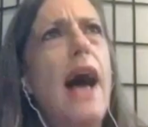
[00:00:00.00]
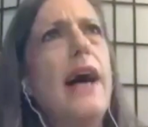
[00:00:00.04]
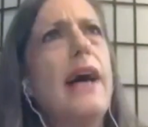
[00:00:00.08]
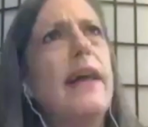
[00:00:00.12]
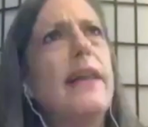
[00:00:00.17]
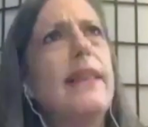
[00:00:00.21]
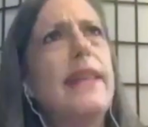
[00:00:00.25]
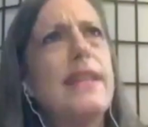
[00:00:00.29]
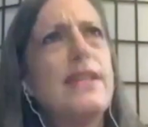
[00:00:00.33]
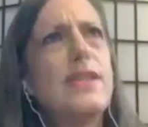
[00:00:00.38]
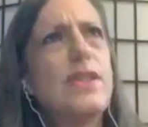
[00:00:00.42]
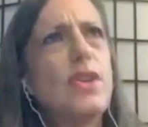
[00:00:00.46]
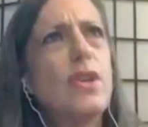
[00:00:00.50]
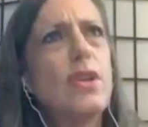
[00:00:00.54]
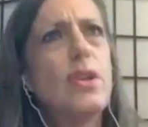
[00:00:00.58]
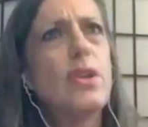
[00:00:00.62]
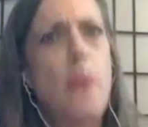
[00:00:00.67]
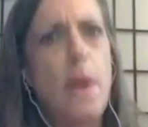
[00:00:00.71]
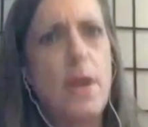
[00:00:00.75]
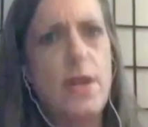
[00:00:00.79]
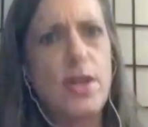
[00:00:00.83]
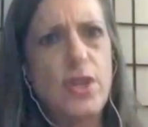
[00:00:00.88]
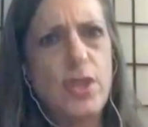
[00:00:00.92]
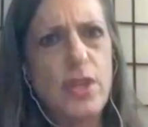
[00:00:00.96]
That's a good
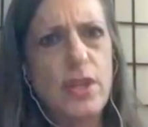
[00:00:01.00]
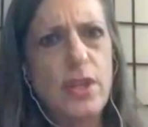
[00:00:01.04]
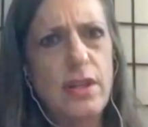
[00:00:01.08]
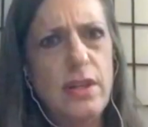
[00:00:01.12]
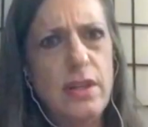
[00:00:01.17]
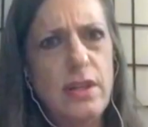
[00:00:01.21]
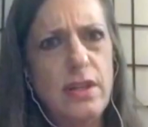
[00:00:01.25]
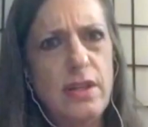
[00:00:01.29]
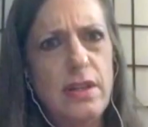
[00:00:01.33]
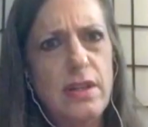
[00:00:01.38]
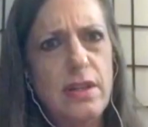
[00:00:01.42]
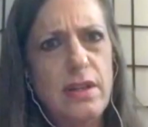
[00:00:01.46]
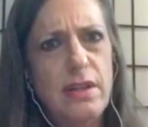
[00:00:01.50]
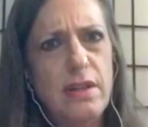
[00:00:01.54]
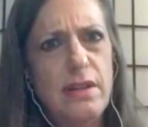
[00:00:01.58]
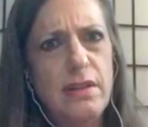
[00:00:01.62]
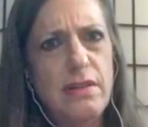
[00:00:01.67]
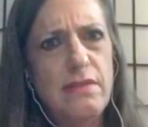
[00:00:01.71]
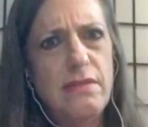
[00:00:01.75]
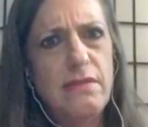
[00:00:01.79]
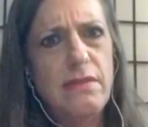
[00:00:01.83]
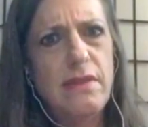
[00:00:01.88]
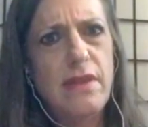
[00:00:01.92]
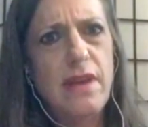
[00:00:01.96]
question.
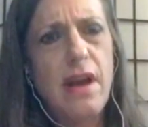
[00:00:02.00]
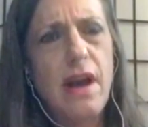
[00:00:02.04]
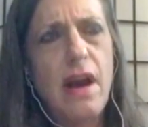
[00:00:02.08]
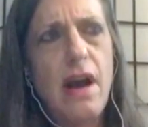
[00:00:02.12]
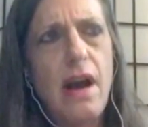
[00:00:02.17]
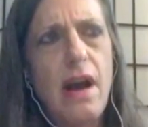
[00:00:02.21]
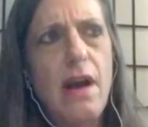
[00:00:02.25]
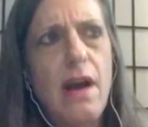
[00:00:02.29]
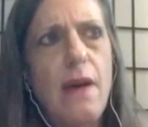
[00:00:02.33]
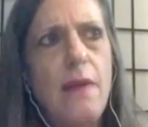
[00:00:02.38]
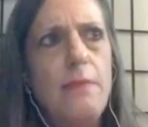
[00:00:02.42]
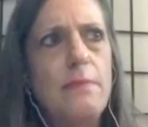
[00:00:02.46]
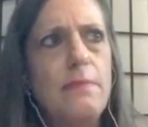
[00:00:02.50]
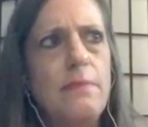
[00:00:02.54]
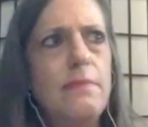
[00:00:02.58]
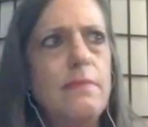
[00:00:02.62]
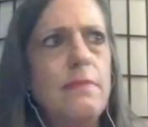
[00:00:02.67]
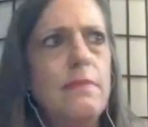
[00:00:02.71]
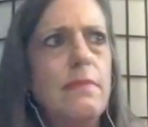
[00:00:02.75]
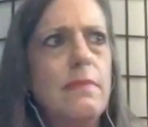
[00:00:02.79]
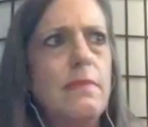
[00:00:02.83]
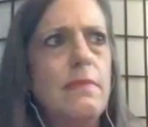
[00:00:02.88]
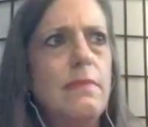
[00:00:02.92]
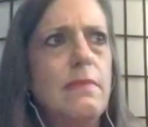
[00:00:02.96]
Um,
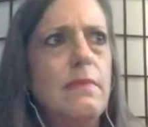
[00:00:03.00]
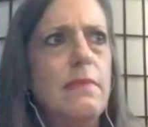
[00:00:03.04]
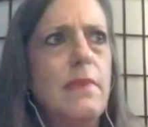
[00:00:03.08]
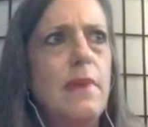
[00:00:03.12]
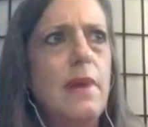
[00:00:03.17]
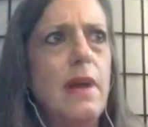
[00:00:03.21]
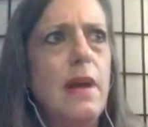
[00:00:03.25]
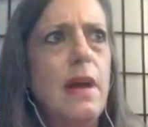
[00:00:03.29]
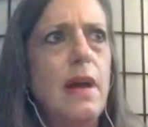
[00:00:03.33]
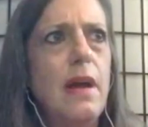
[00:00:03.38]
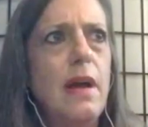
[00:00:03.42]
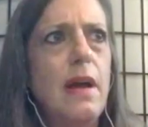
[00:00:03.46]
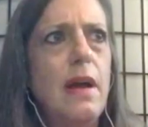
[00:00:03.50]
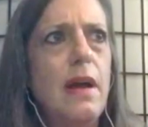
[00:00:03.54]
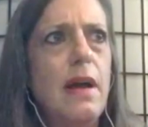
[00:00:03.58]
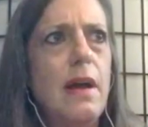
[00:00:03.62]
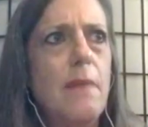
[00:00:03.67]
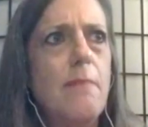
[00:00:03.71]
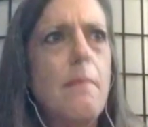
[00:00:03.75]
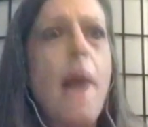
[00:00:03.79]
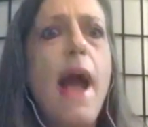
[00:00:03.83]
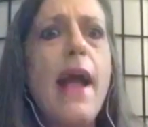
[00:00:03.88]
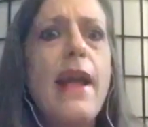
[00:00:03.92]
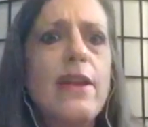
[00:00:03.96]

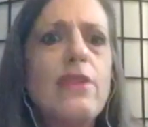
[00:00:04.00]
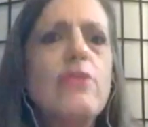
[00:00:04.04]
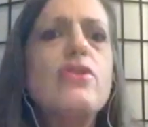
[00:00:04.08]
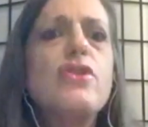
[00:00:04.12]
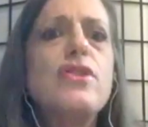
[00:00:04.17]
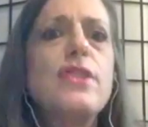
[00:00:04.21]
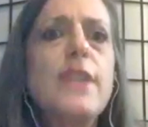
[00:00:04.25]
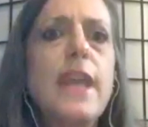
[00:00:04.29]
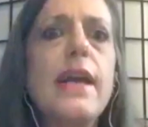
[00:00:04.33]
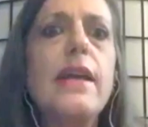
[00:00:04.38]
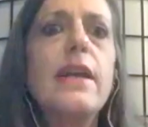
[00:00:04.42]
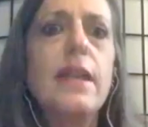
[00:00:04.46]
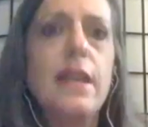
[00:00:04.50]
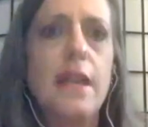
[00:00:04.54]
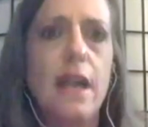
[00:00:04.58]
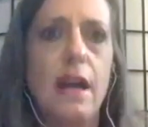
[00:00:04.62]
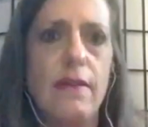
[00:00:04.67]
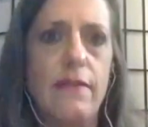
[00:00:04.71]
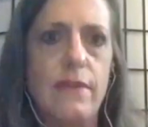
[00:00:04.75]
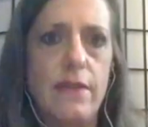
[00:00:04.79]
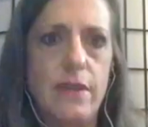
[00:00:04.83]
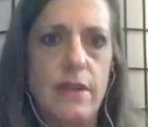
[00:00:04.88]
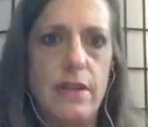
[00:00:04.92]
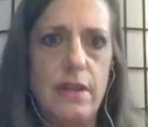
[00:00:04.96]
my understanding of
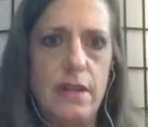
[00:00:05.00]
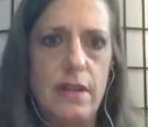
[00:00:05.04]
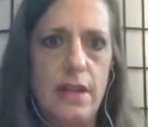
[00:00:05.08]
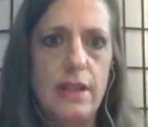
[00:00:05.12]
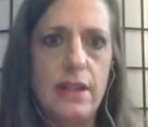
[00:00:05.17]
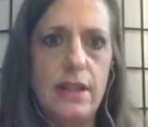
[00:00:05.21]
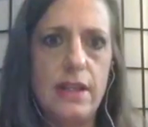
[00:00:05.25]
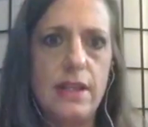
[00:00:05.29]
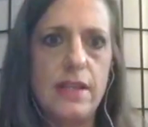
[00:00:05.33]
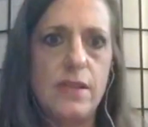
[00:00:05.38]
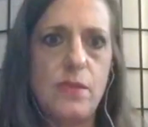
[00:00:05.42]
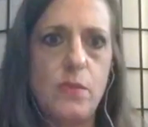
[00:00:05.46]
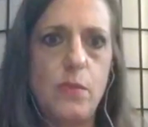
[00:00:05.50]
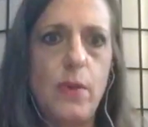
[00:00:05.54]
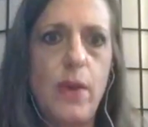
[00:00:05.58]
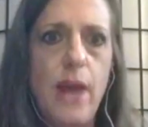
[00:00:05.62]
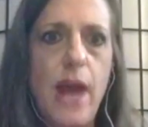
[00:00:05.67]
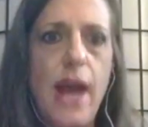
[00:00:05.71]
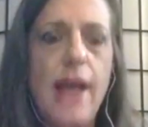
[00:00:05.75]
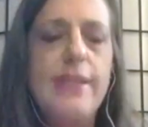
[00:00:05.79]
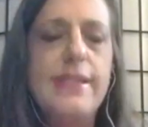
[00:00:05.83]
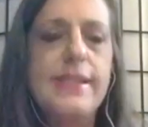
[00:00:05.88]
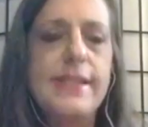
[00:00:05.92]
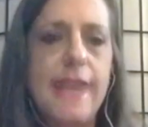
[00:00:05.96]
it, at least when
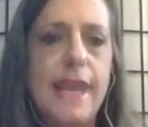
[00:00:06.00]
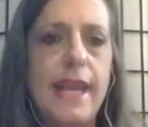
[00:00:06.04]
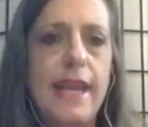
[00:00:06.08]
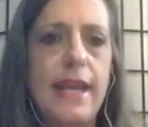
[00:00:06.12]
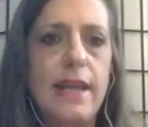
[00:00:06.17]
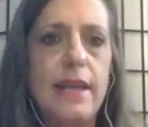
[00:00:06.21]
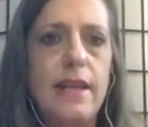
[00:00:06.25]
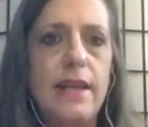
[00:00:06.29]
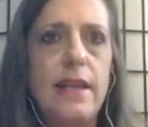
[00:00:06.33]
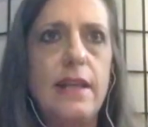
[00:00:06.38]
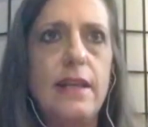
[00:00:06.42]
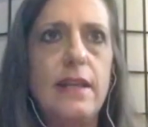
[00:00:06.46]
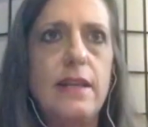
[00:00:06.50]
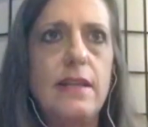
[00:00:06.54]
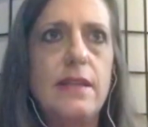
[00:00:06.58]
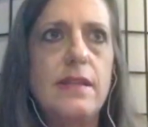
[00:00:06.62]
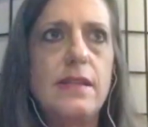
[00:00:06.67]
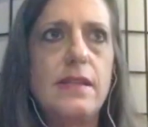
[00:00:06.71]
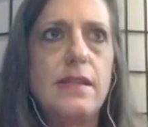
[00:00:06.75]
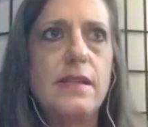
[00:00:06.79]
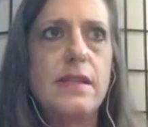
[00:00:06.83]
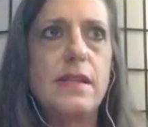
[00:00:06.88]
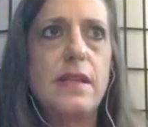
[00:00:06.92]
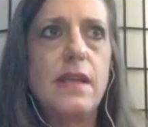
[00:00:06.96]
I say it,
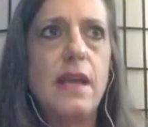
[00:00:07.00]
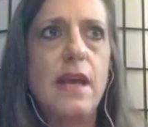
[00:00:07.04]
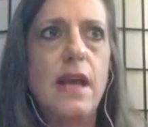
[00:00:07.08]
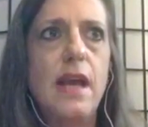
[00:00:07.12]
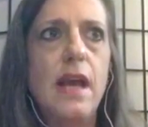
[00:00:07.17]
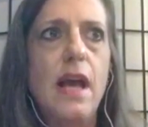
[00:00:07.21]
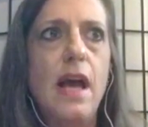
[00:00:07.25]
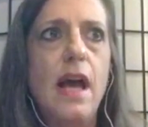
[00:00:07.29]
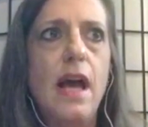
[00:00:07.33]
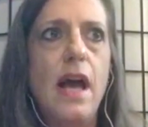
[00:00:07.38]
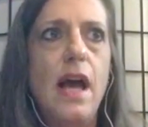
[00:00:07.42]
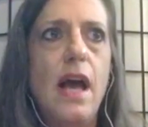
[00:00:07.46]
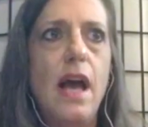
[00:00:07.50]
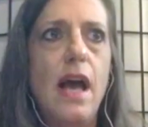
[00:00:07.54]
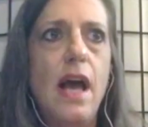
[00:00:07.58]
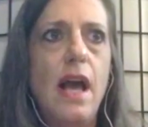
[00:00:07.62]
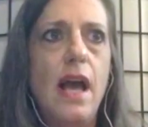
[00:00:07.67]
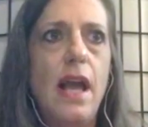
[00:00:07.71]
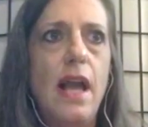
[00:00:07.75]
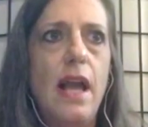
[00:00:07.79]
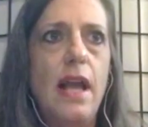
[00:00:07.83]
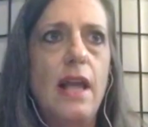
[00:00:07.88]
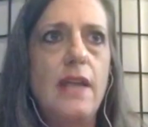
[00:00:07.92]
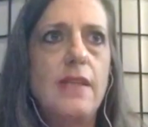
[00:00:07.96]
is
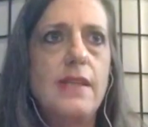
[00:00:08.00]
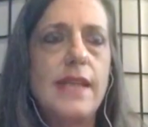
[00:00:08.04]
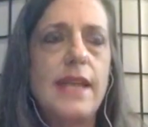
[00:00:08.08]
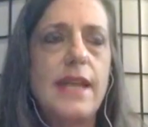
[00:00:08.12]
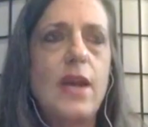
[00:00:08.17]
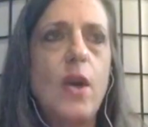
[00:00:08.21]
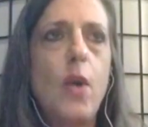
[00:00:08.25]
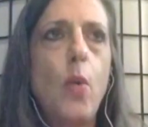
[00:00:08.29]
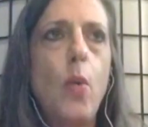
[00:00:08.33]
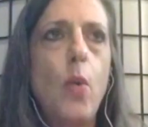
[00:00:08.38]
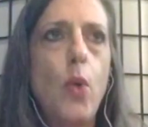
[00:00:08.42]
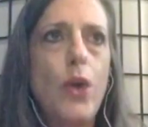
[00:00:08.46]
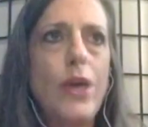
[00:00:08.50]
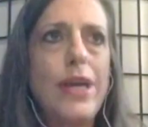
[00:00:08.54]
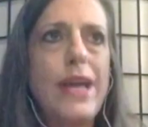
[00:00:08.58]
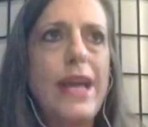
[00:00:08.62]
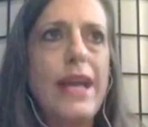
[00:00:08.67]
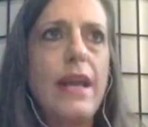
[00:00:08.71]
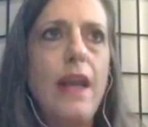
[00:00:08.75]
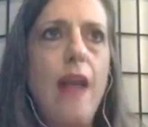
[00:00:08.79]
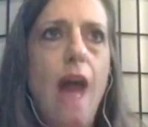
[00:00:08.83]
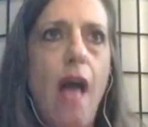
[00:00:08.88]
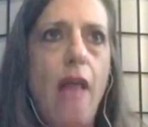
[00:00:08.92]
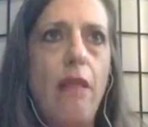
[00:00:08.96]
is like a
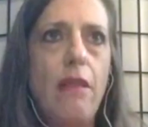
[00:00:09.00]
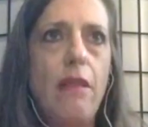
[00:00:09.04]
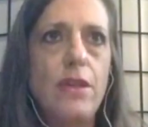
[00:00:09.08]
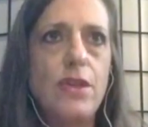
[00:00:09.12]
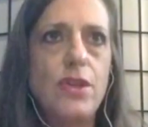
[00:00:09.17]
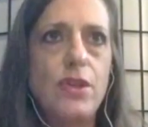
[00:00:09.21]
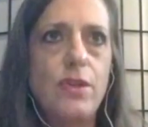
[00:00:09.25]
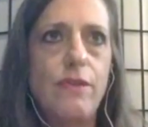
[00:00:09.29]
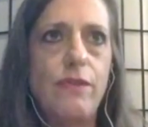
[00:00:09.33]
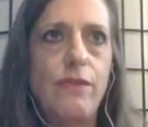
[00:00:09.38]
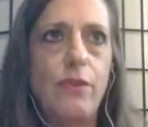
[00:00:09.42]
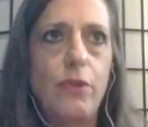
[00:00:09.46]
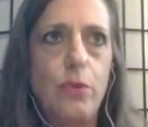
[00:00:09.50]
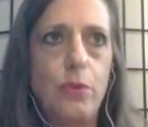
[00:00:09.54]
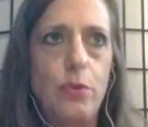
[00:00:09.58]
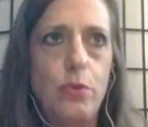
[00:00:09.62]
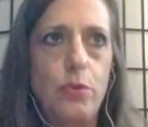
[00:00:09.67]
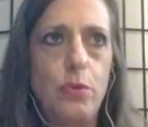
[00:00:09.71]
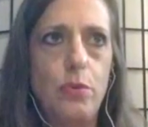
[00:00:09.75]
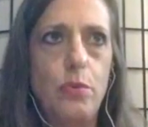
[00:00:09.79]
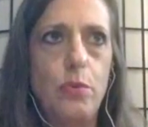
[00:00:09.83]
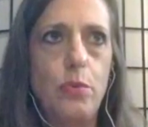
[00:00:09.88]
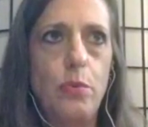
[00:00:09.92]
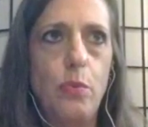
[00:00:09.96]
working knowledge of
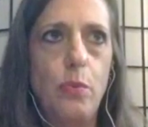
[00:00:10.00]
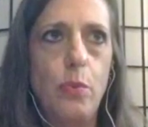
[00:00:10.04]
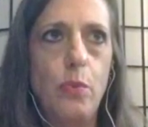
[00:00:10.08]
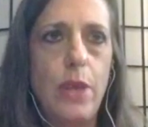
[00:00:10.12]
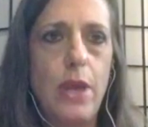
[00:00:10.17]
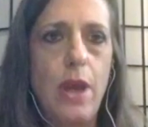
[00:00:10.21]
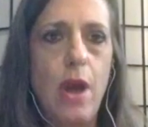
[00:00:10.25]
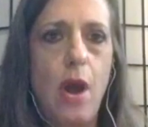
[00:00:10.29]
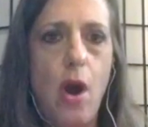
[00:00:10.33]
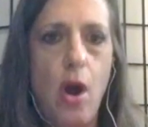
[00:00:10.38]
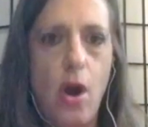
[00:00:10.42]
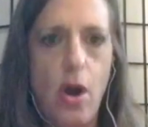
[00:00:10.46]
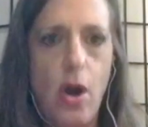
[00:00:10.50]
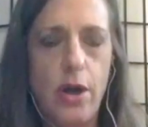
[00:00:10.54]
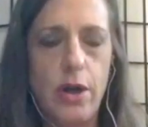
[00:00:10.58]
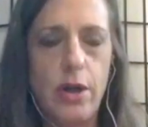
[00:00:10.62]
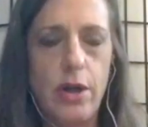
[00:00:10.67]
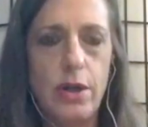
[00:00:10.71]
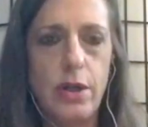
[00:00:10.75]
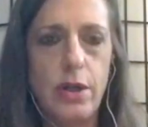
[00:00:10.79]
who we are,